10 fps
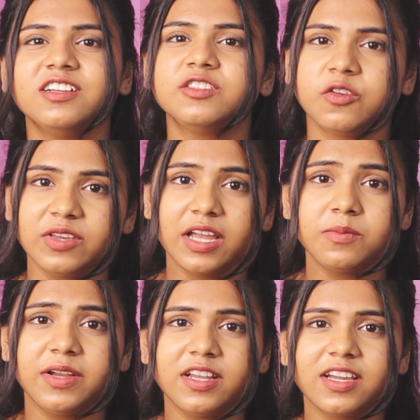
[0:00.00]
so we
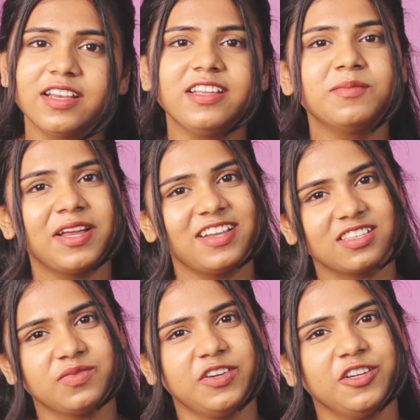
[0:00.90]
can meet again in my
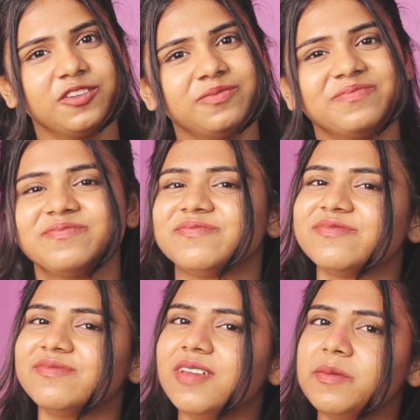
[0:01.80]
next video.
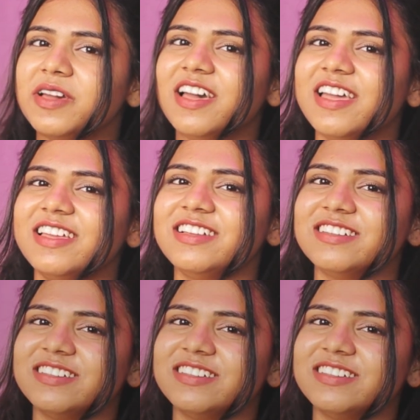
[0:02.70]
Bye bye.